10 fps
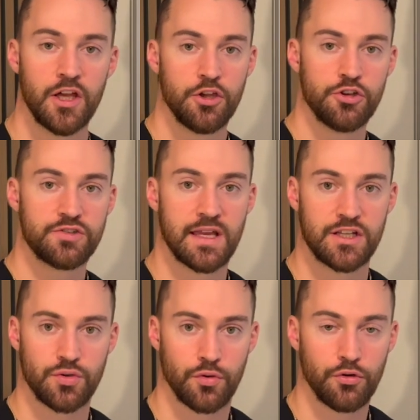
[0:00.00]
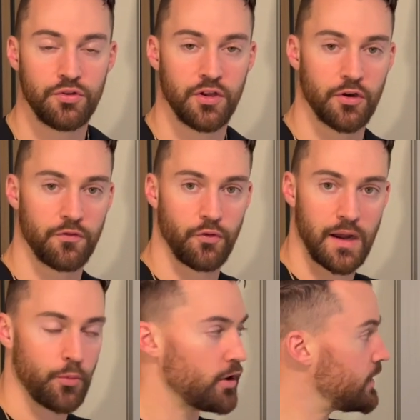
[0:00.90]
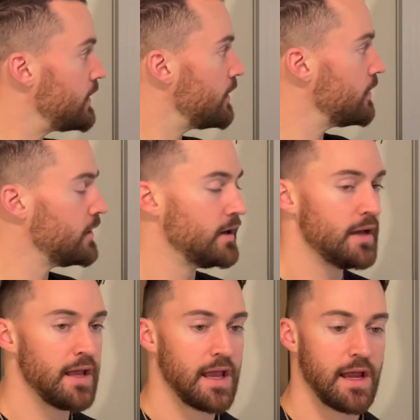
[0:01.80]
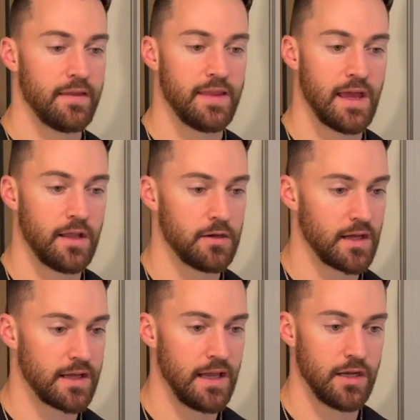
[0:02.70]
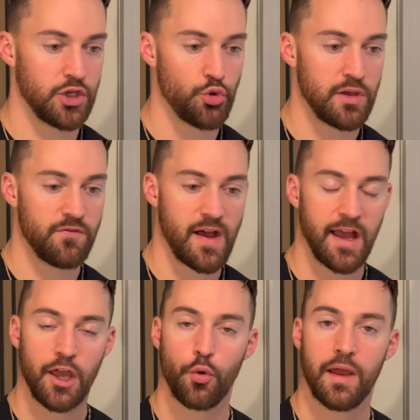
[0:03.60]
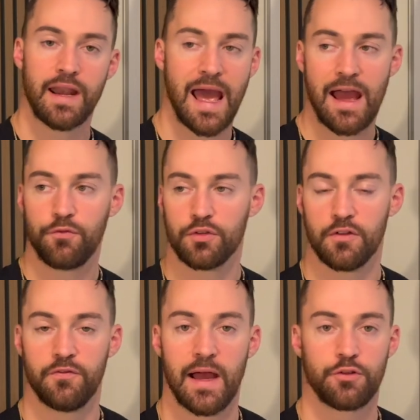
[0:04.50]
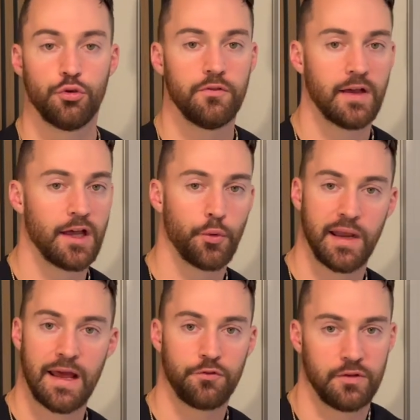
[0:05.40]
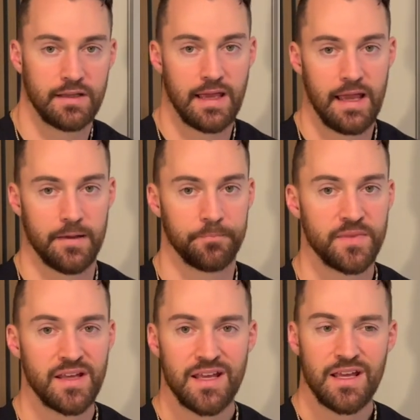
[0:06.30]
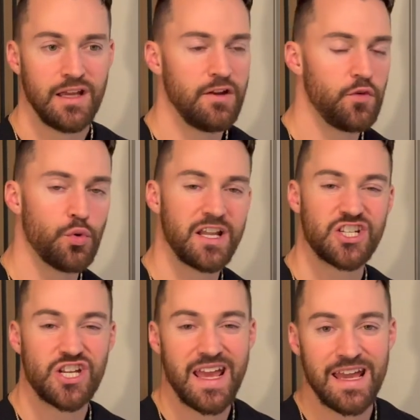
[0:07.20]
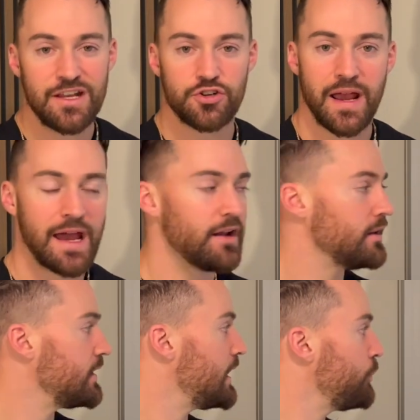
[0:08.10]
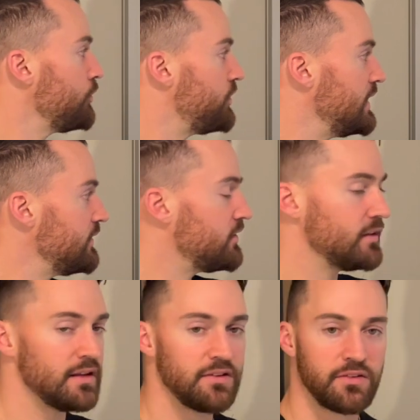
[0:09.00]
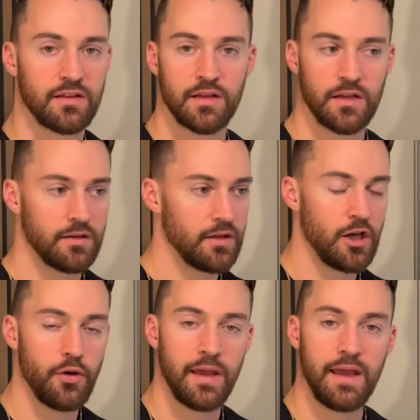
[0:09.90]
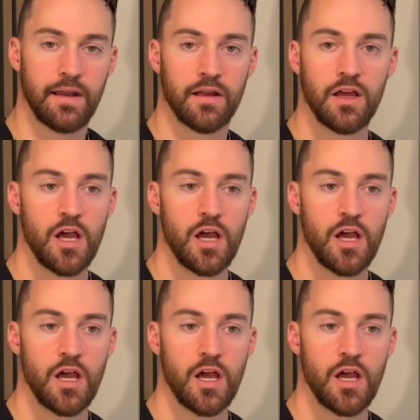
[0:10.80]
You stay true to your framework here, and then again, you evaluate after the fact. You evaluate after the game. And if you want to change or add a couple things to this, then go ahead.